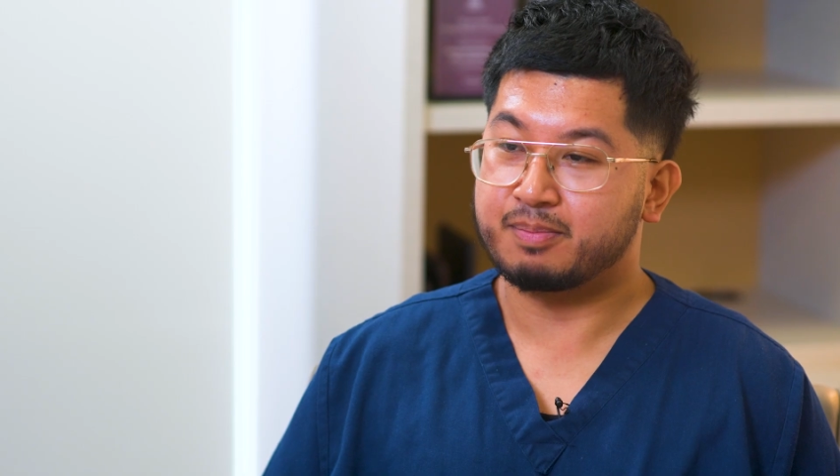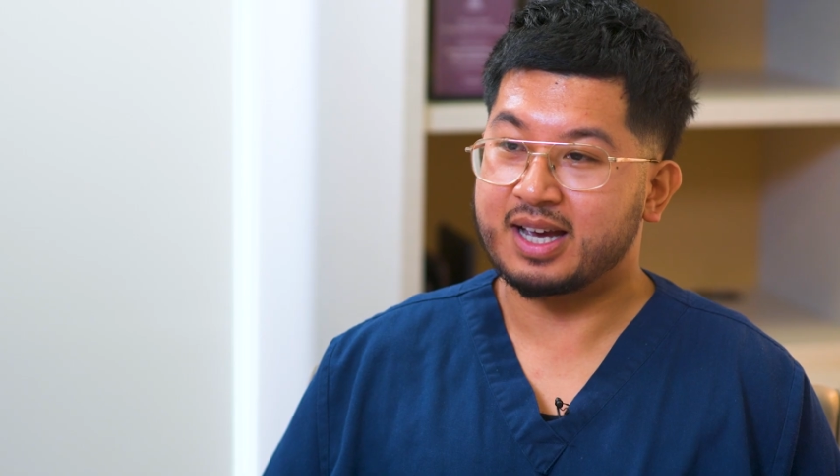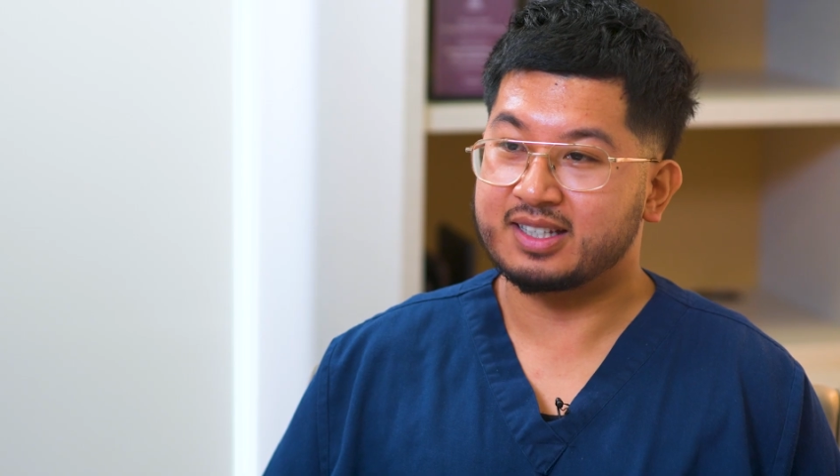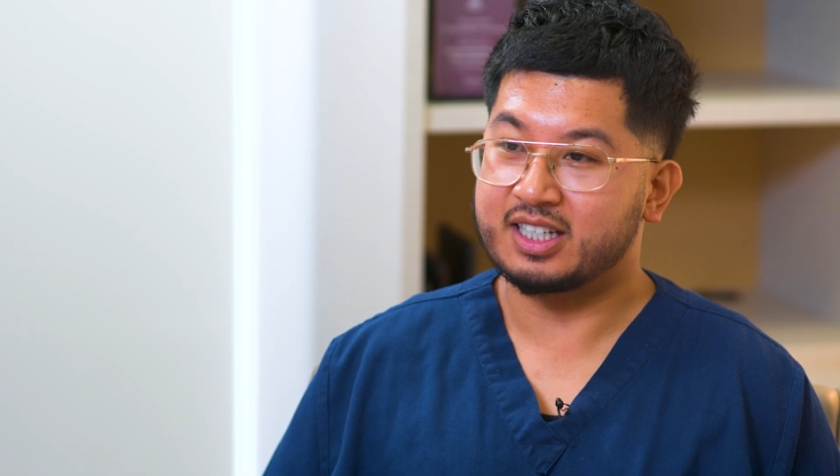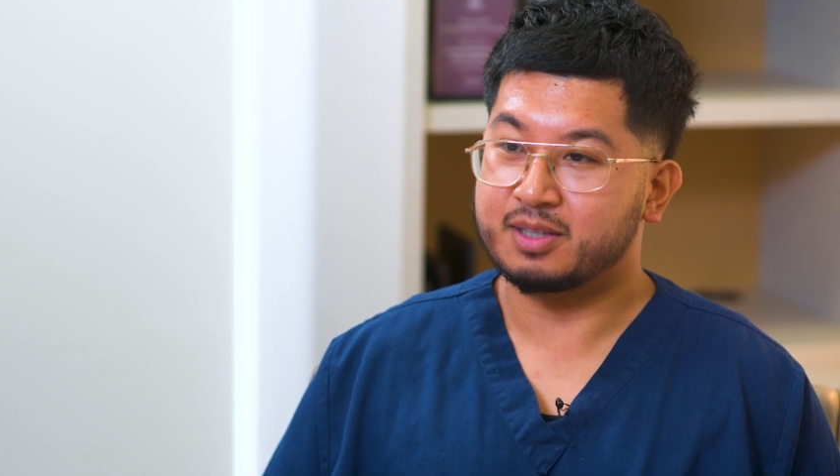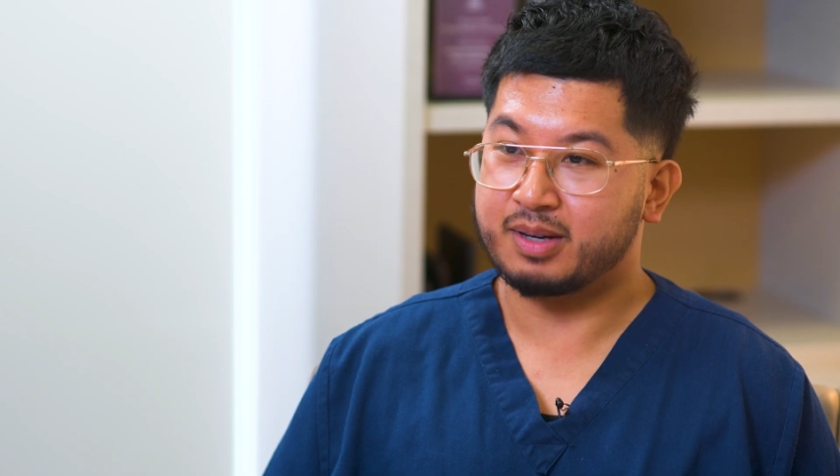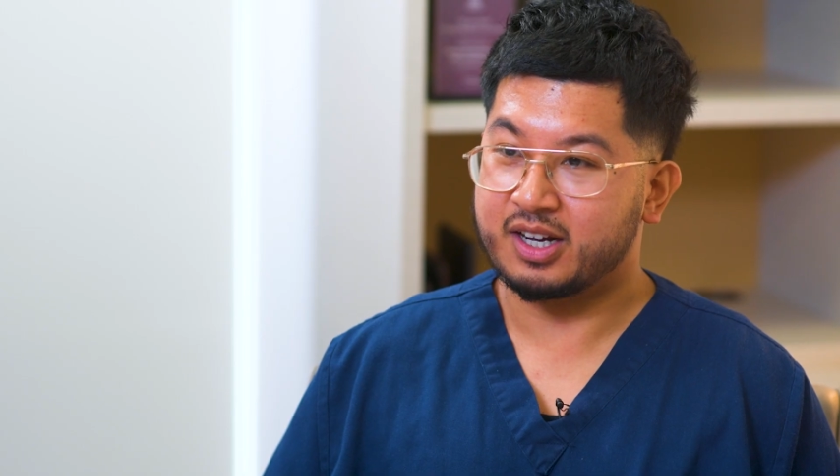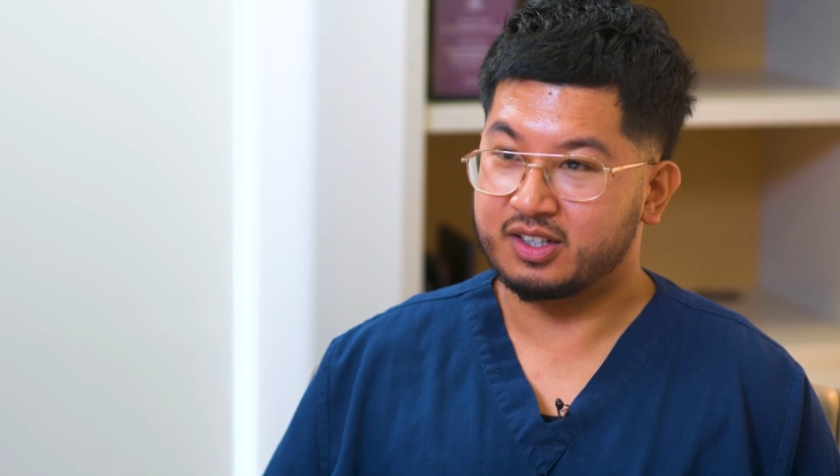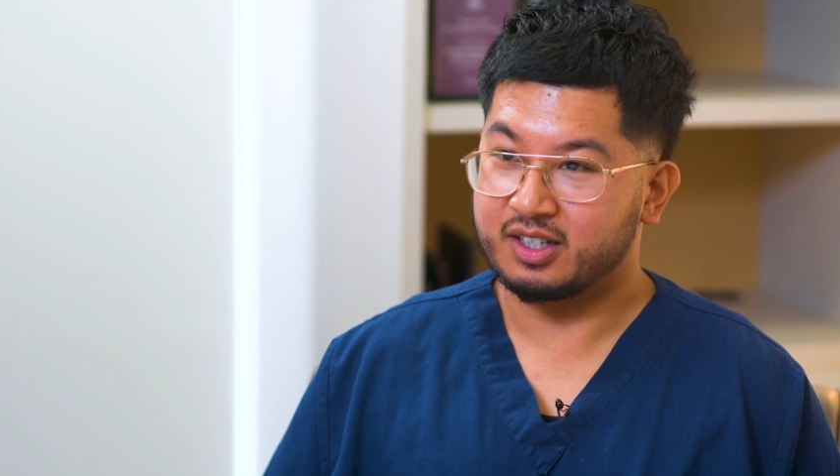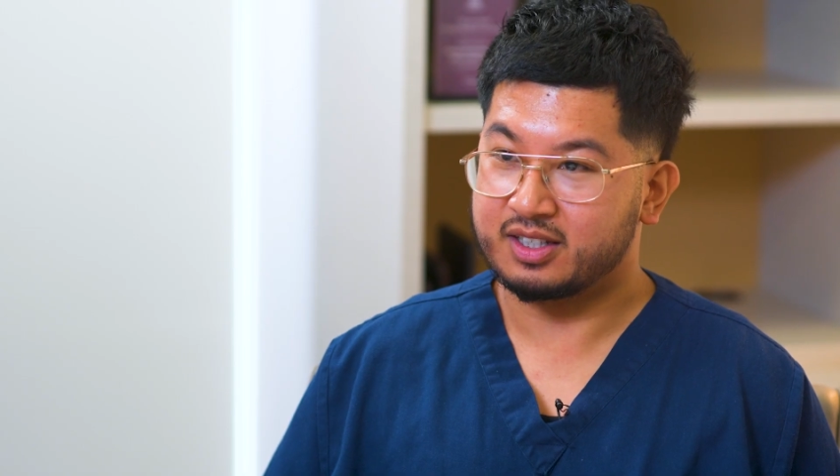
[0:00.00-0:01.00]
capacity to
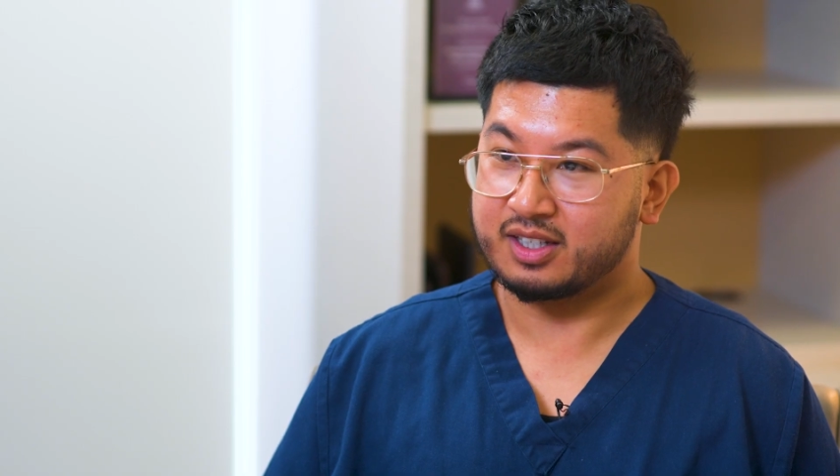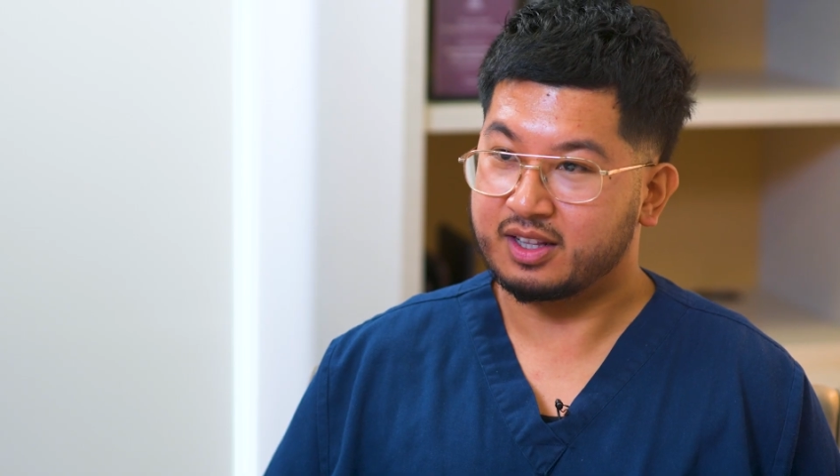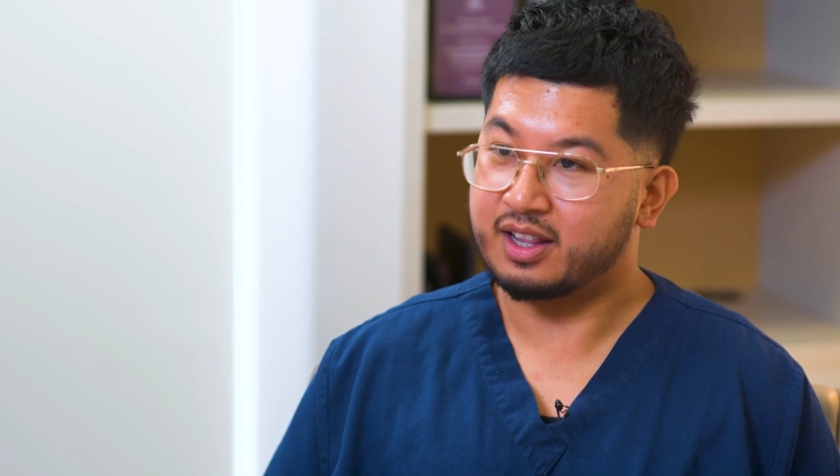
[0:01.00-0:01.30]
patients,